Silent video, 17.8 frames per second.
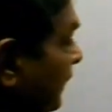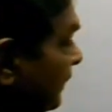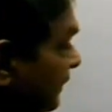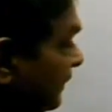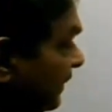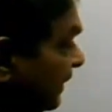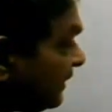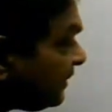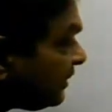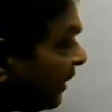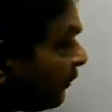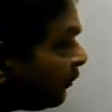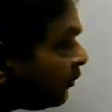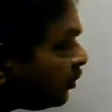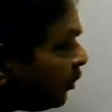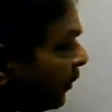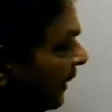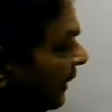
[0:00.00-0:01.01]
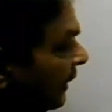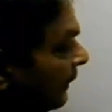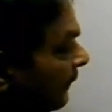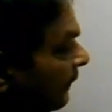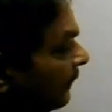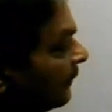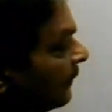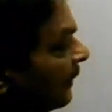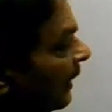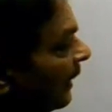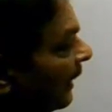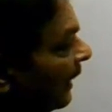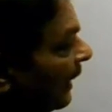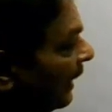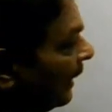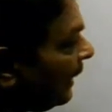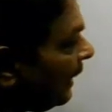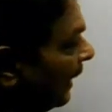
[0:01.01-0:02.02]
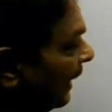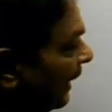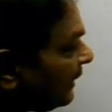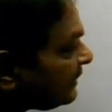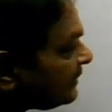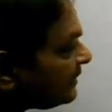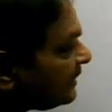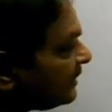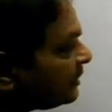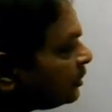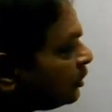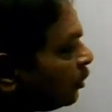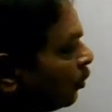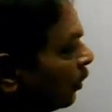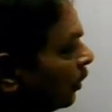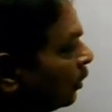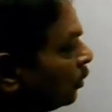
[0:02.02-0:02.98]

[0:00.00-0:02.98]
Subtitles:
This gives me x is equal